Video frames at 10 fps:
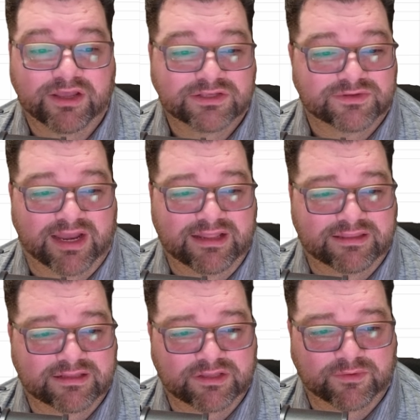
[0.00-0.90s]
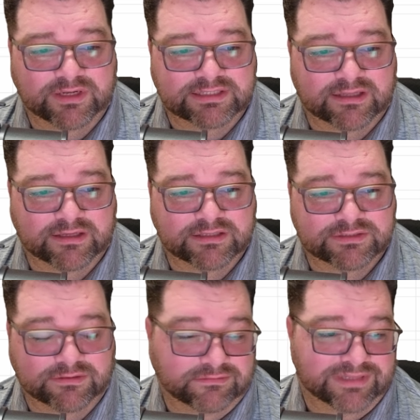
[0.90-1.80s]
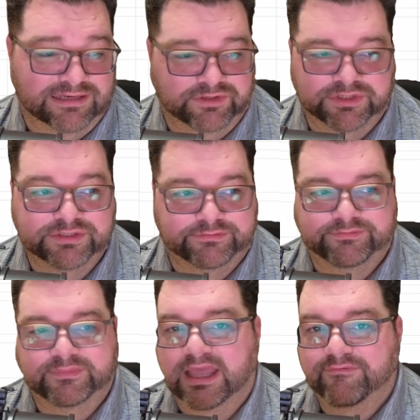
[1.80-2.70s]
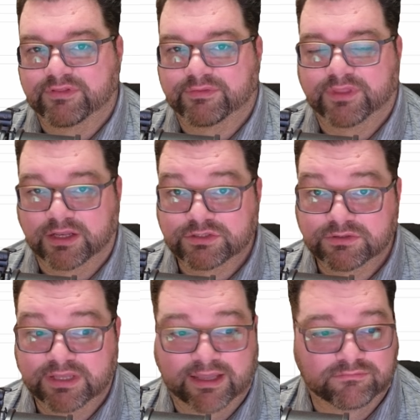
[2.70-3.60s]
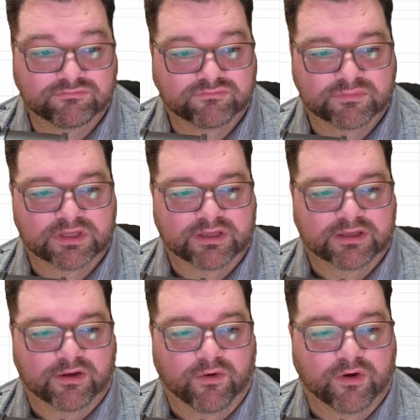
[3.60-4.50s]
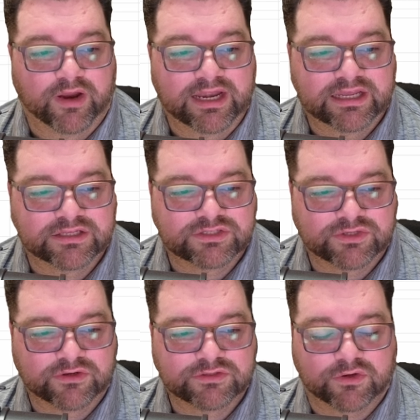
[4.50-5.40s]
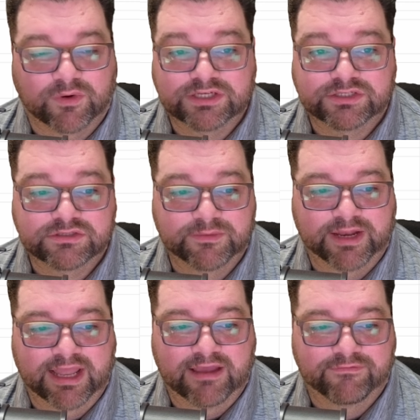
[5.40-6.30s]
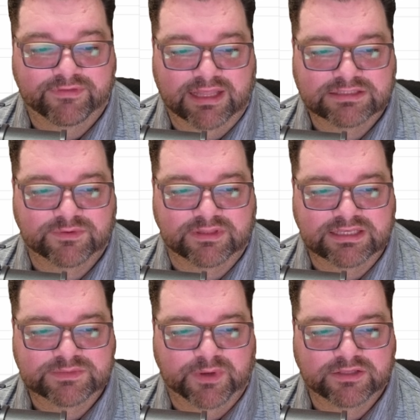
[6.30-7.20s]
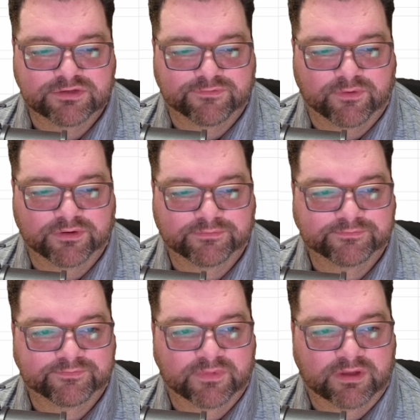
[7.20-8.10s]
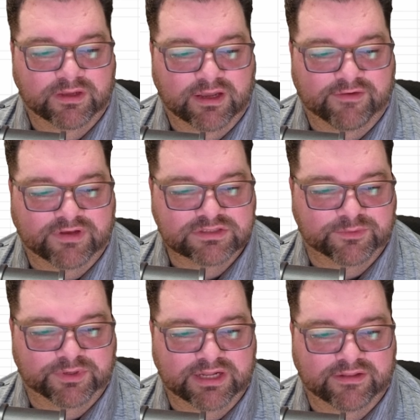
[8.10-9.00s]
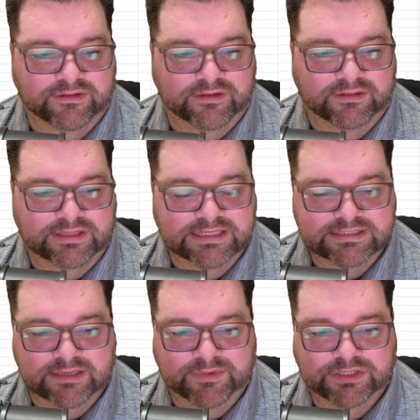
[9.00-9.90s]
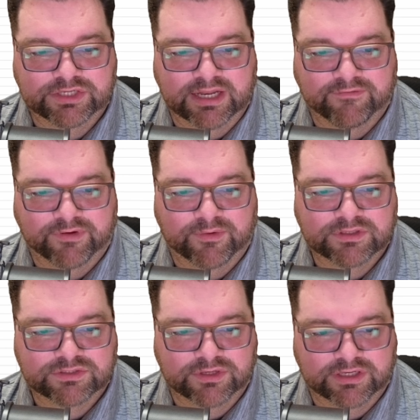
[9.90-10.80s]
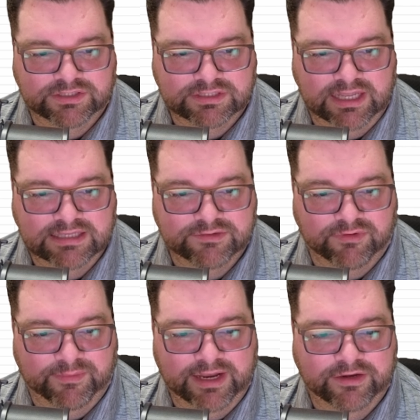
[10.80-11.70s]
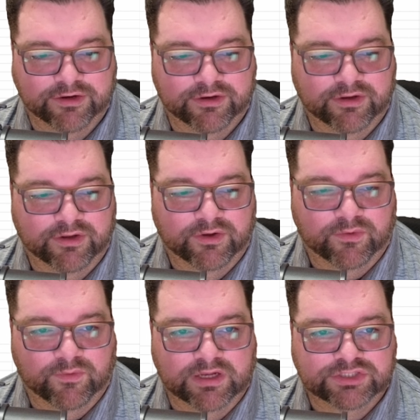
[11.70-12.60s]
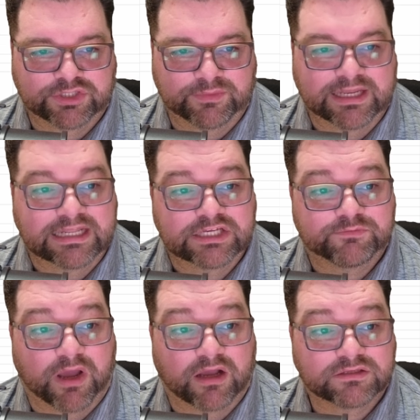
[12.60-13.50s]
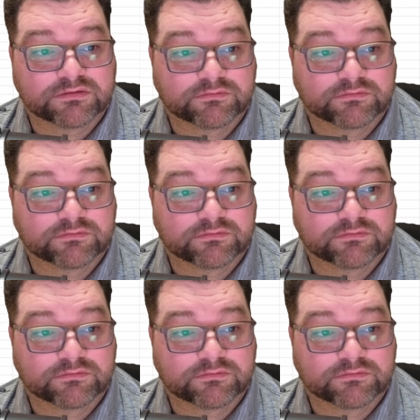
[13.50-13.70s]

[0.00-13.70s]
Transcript: So anything that you want to tell a consultant that you just haven't thought to yet, or any concerns or questions you might have, that's what these spots are for. I've also put down this image in everyone, so you could just, as a reminder, what should be in each box.